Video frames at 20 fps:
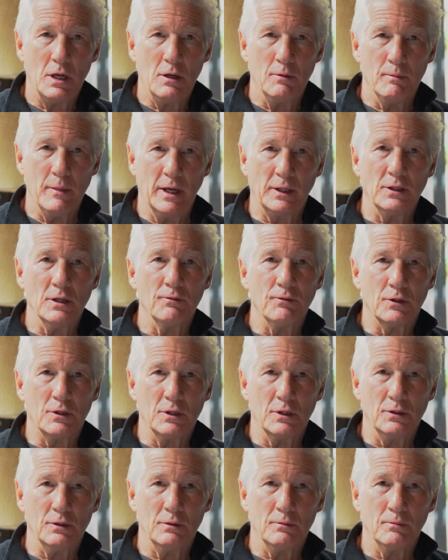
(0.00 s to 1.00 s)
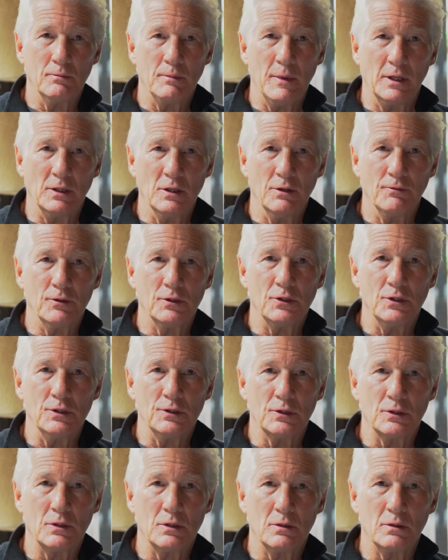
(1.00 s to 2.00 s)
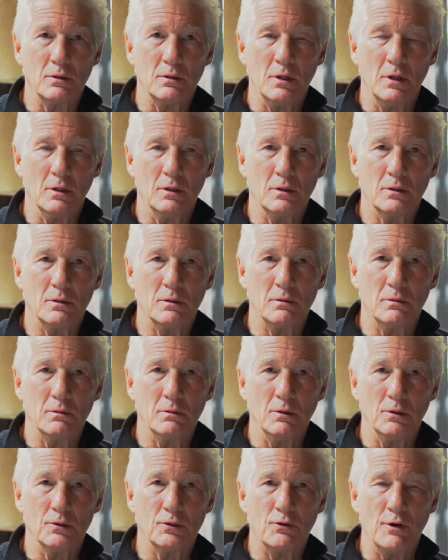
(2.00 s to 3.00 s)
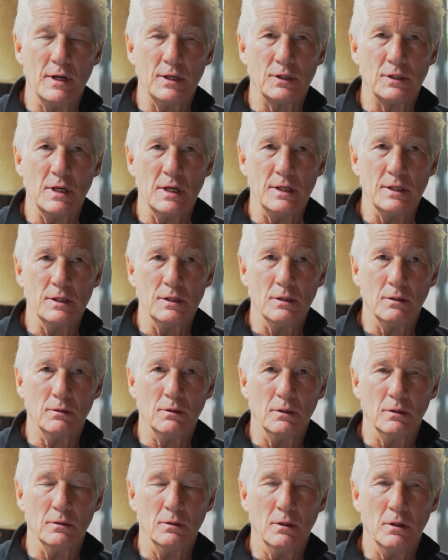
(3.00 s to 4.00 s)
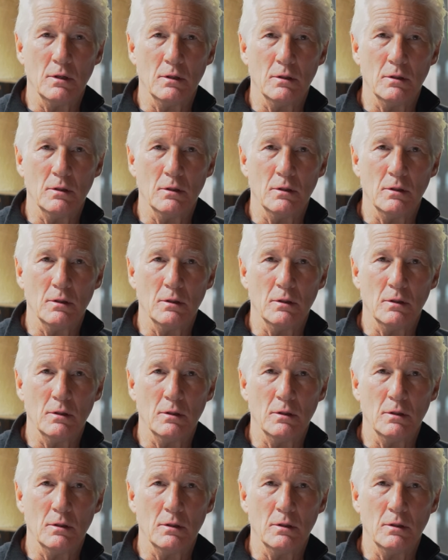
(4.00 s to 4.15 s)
magnificence that is transcendent and